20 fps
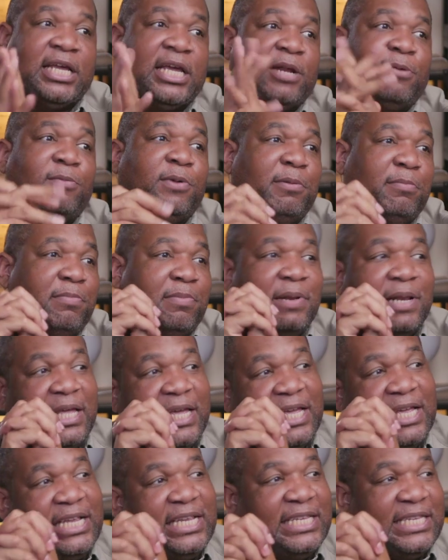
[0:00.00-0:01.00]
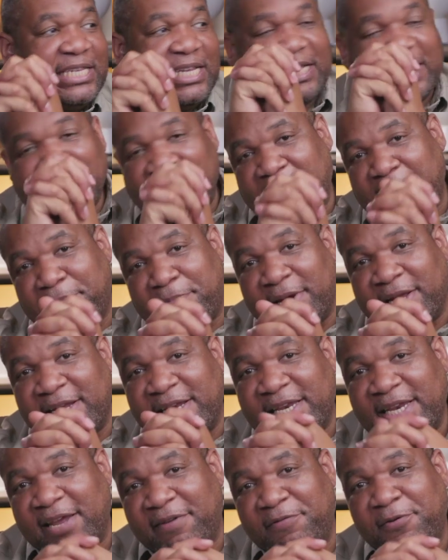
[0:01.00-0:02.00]
Can we please hit the like
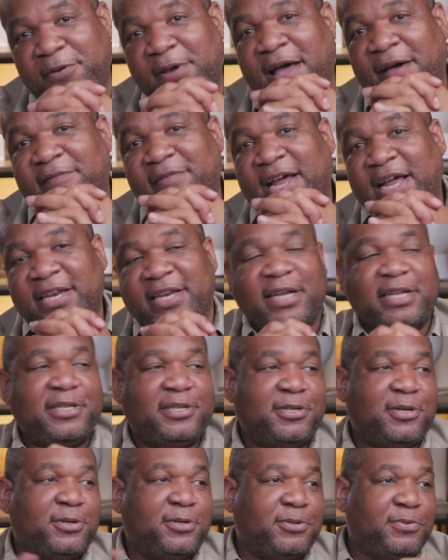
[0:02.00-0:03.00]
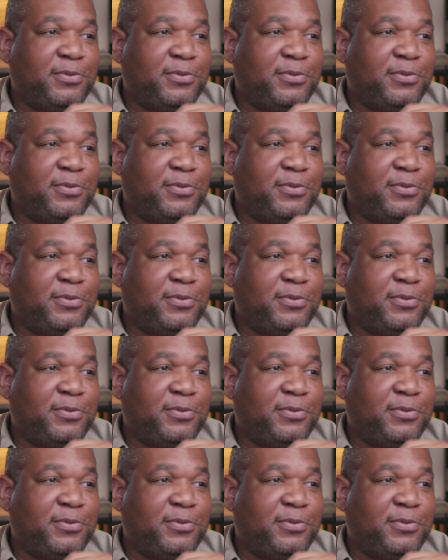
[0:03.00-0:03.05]
button if you have not done so